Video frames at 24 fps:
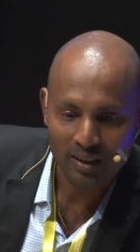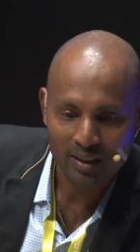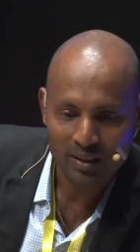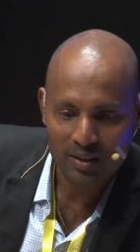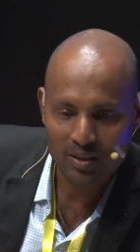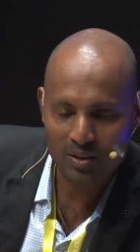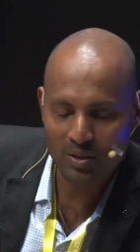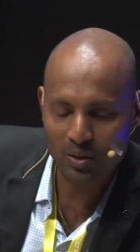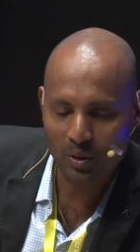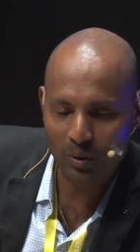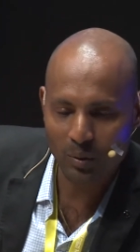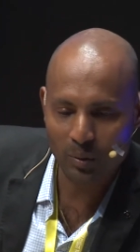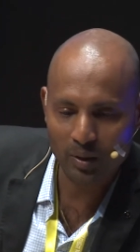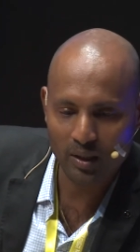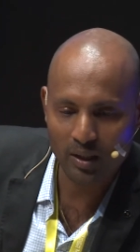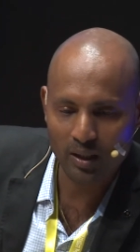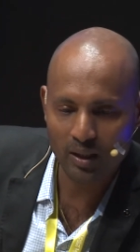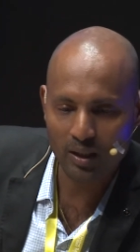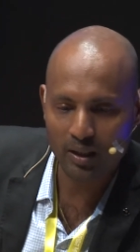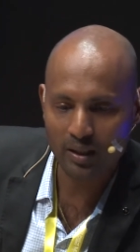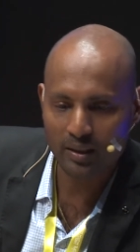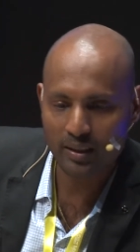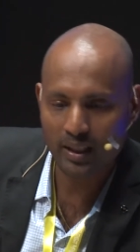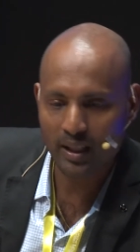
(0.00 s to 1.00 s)

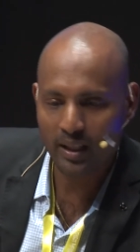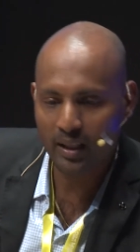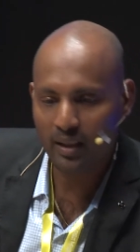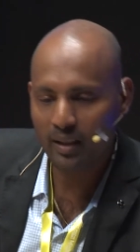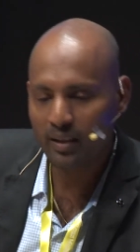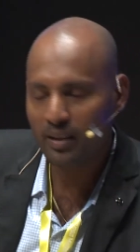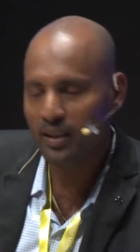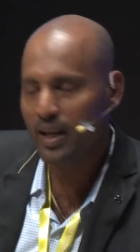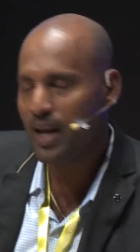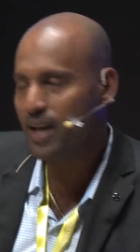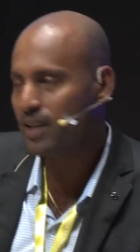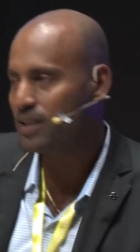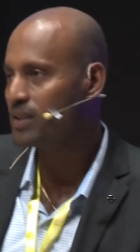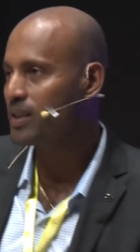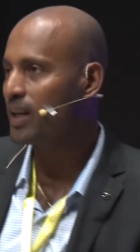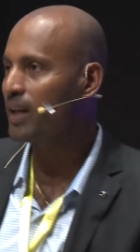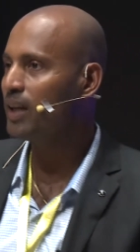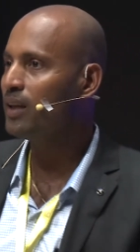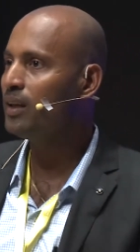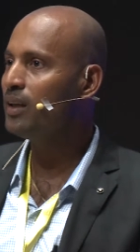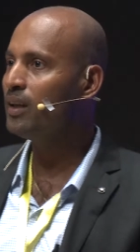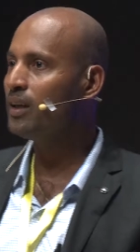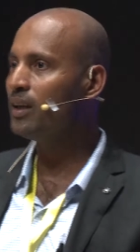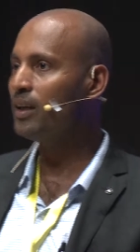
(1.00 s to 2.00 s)
So then, yes,
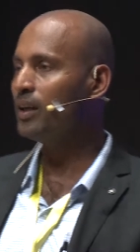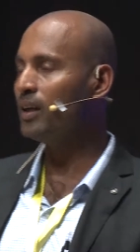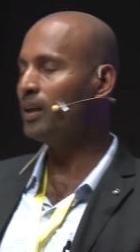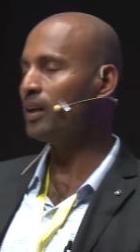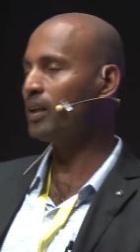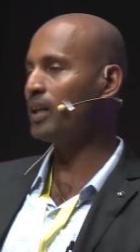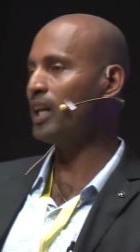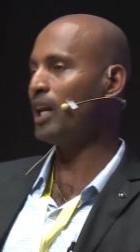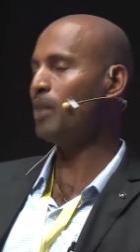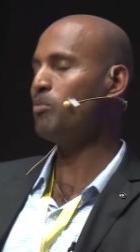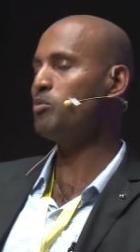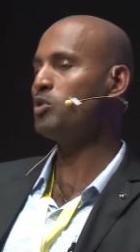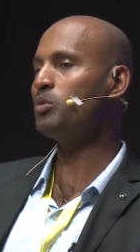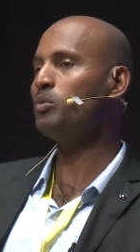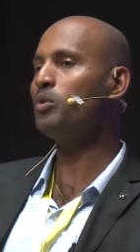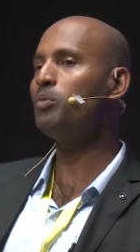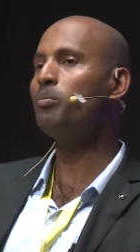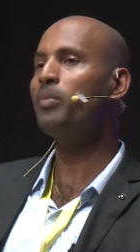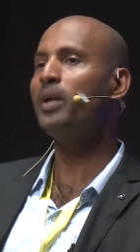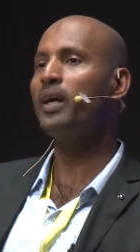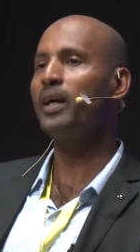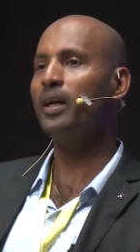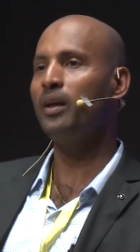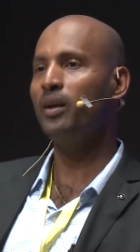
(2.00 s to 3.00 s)
I came to
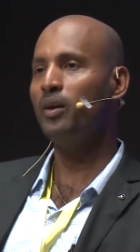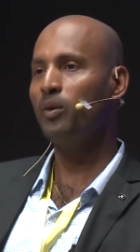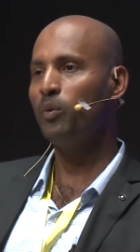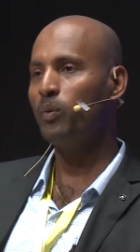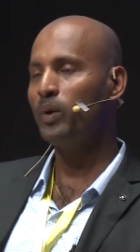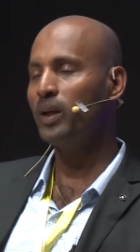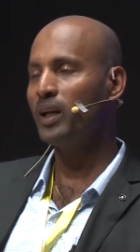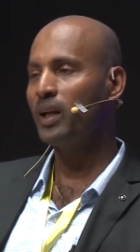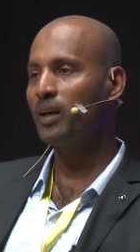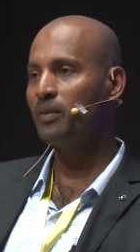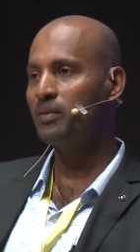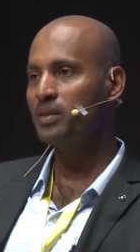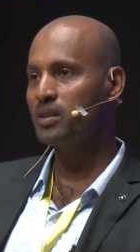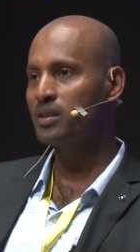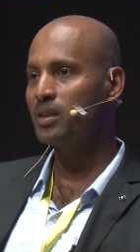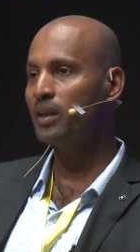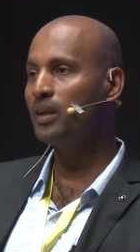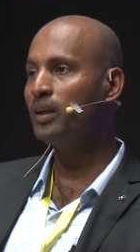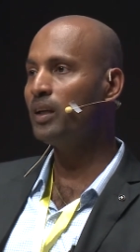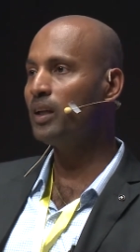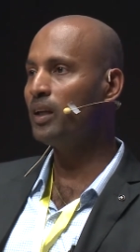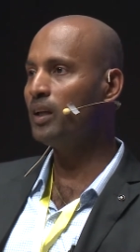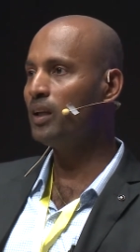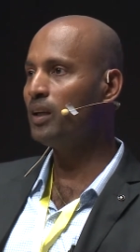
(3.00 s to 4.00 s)
Mumbai when I was
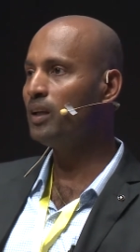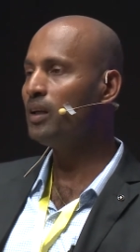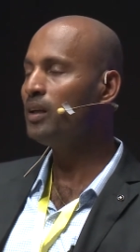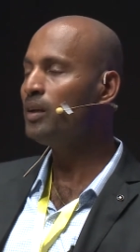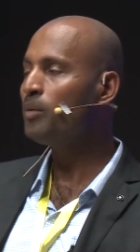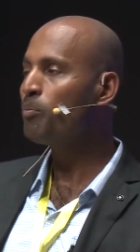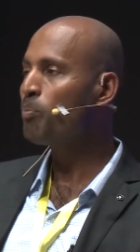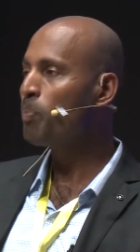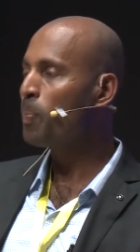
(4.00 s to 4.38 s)
13,